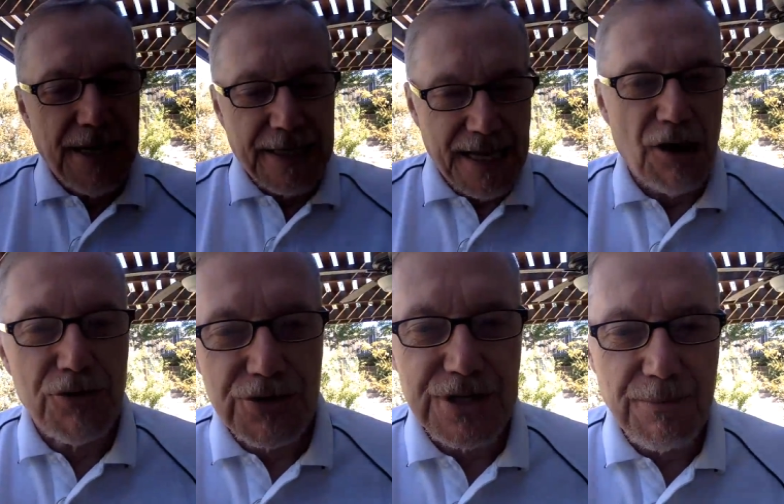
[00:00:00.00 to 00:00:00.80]

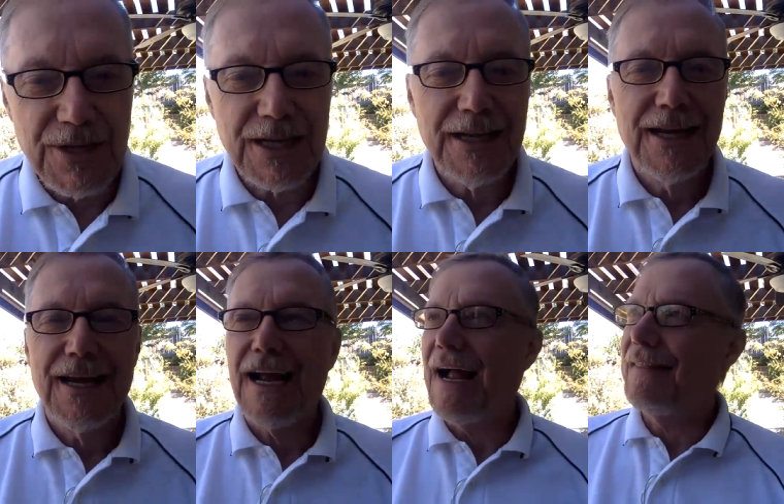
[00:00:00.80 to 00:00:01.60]
encounter something
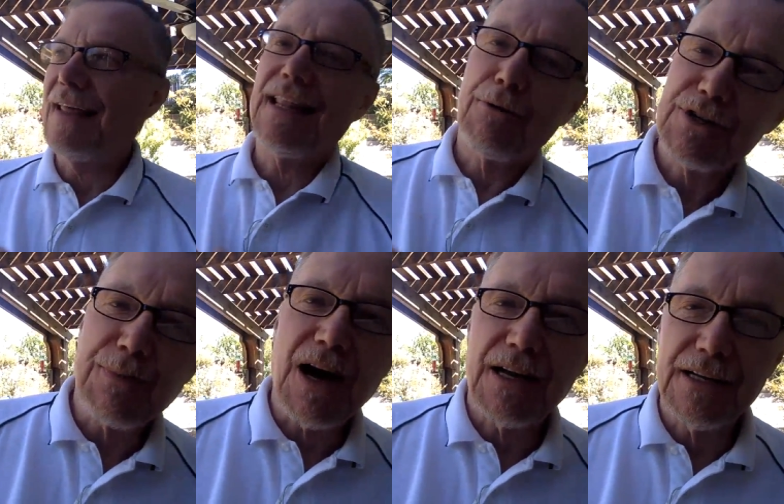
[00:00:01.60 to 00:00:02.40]
and then they
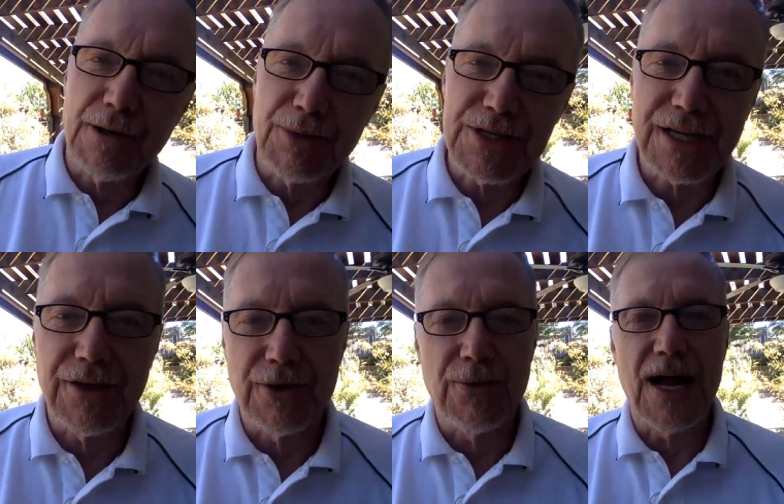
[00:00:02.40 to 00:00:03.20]
respond in a
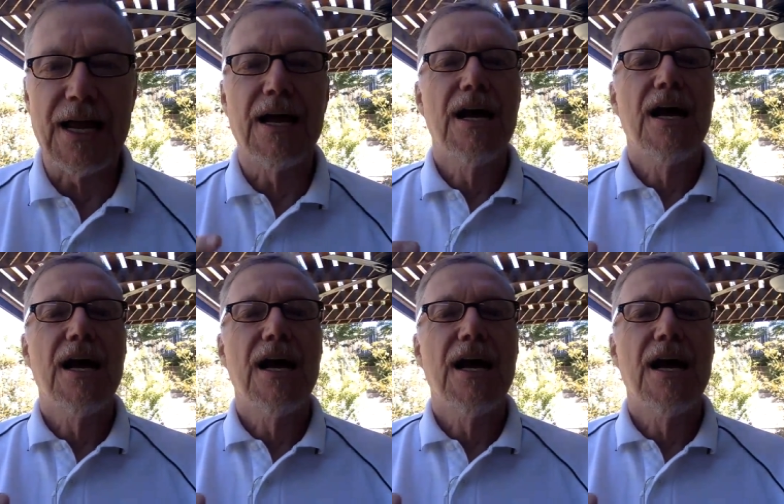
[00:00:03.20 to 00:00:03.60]
particular way.